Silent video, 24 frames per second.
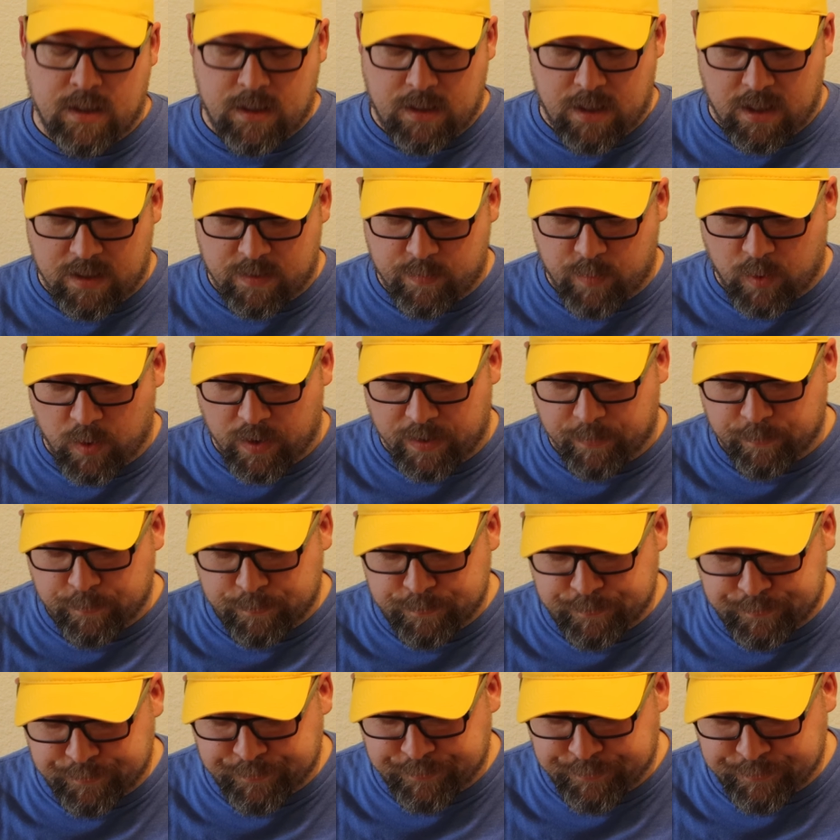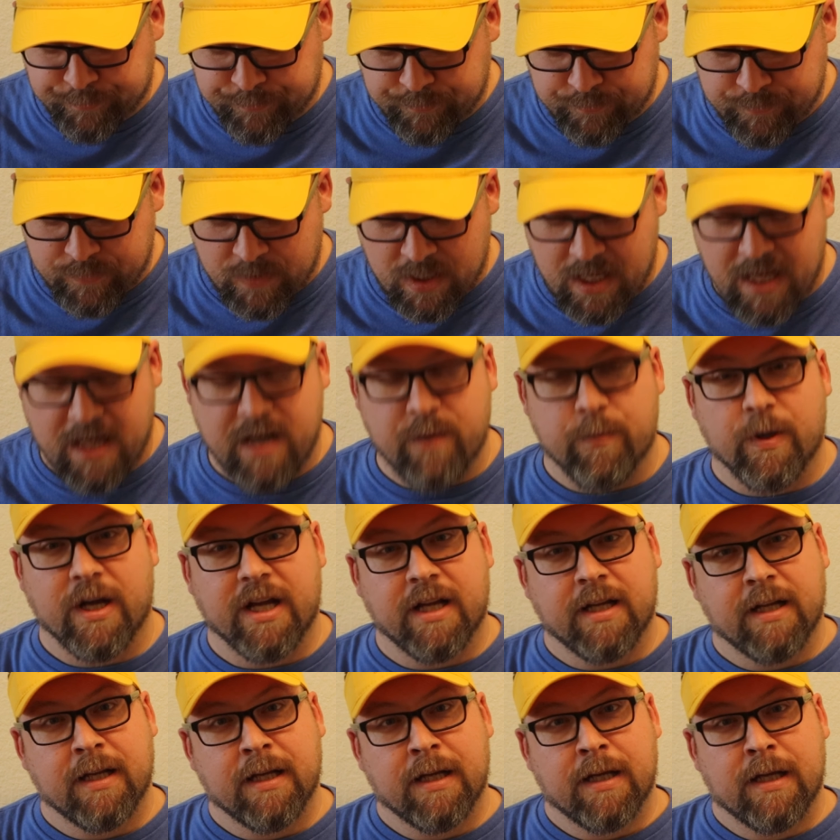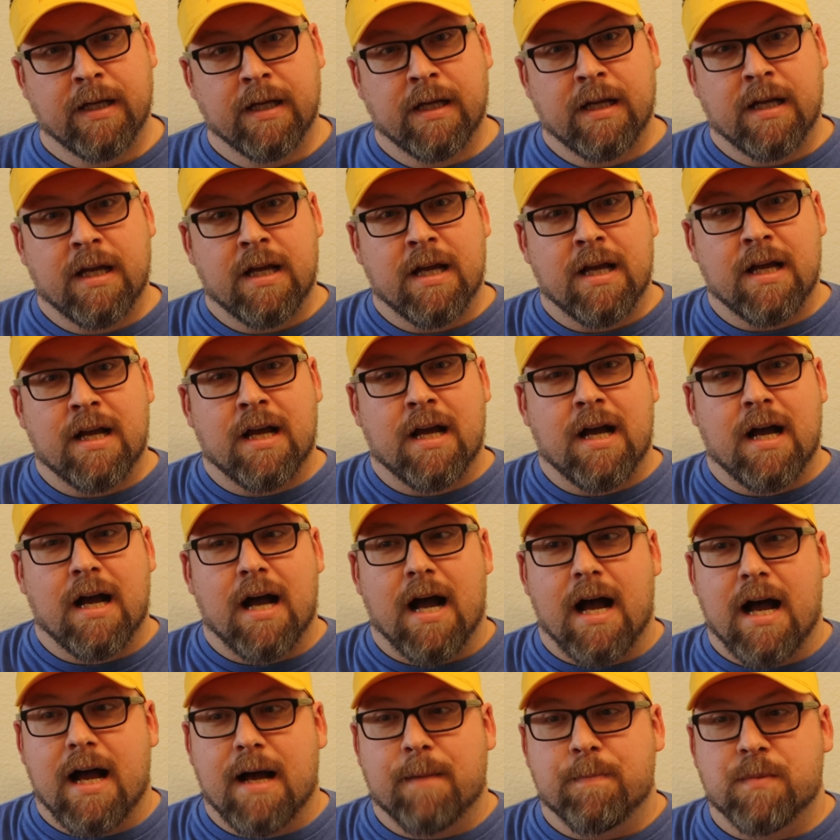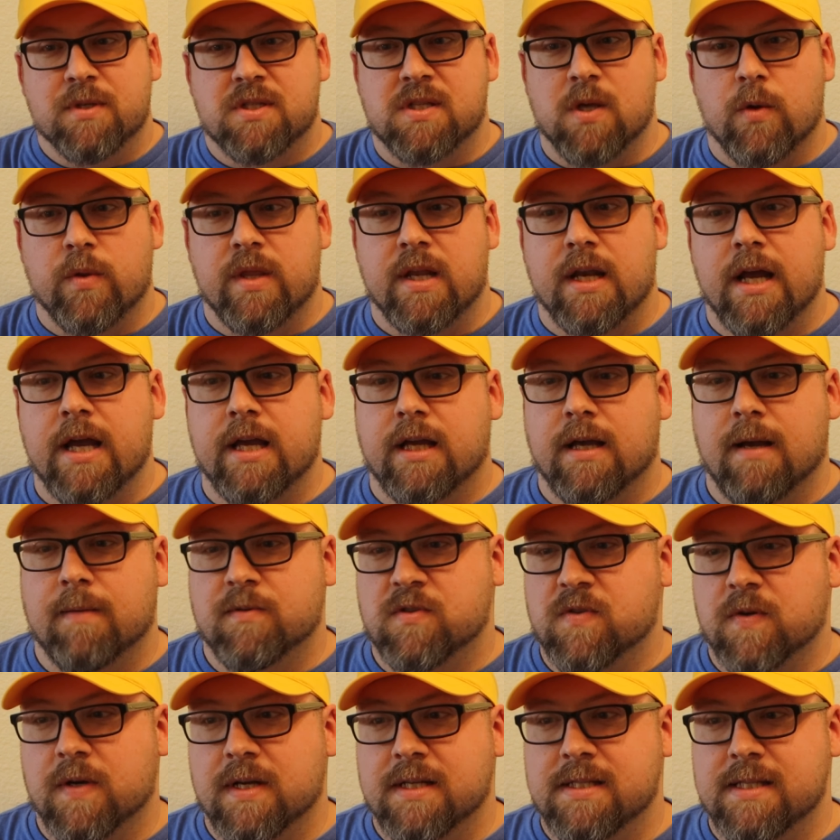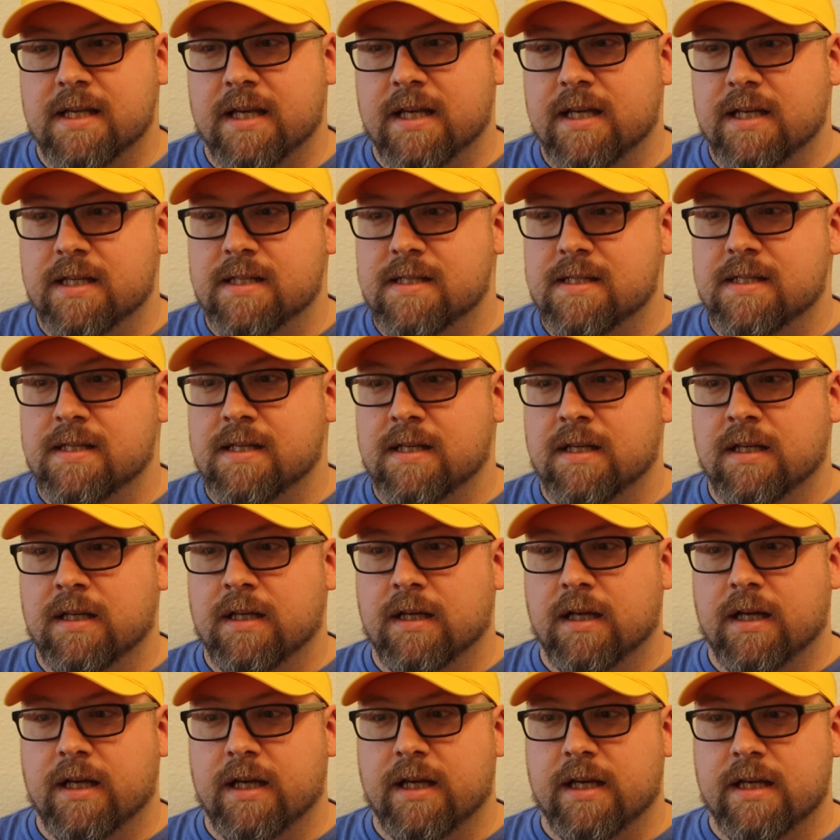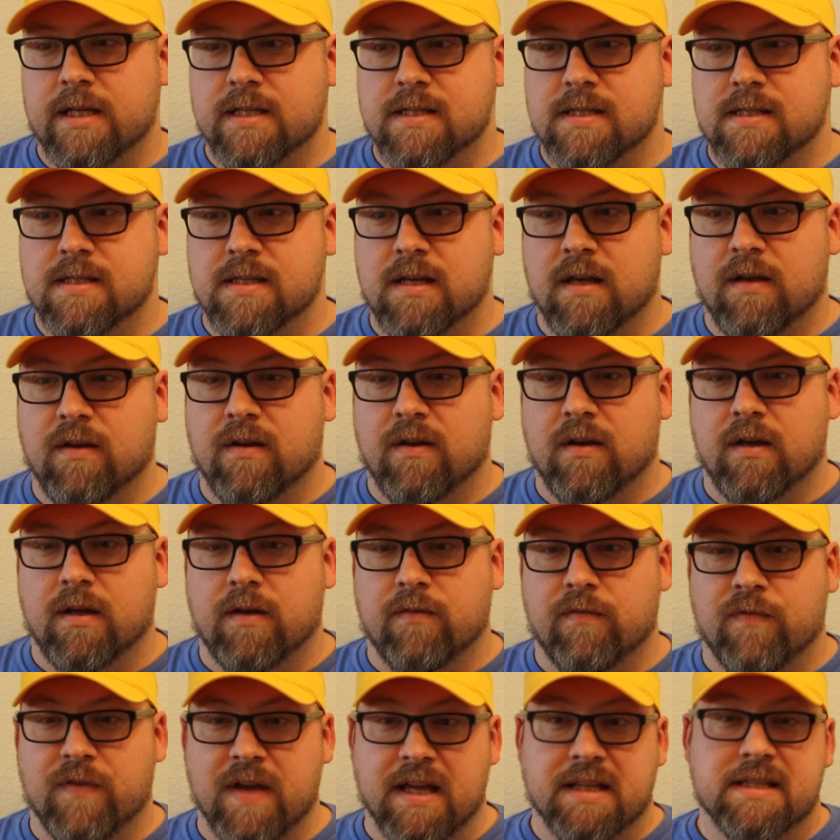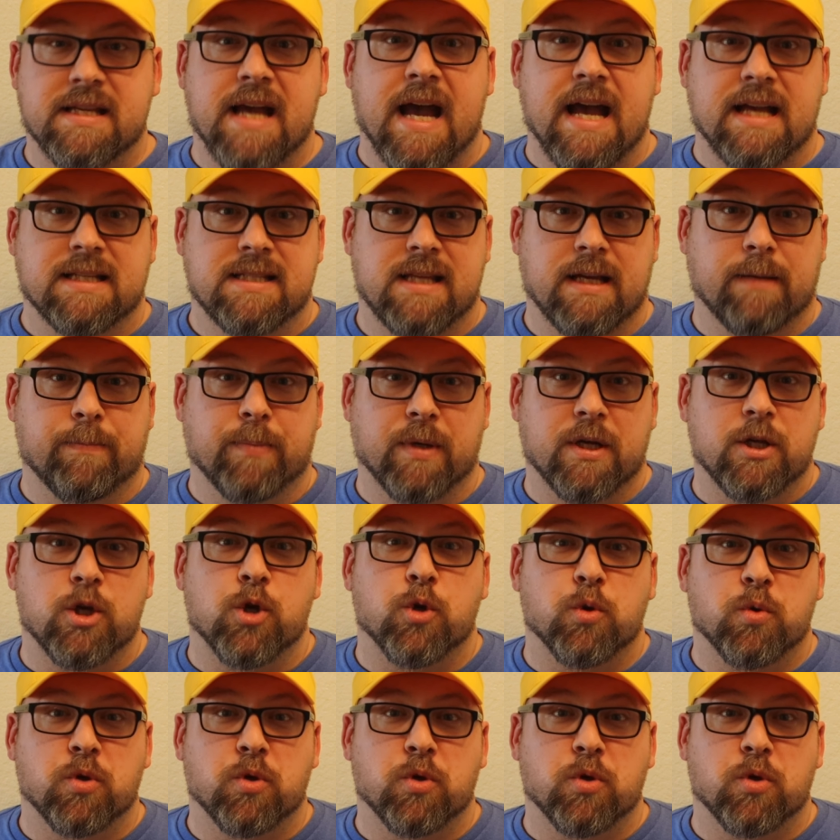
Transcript: Not the point. Anyway, so The Night Comes for Us is fantastic, but you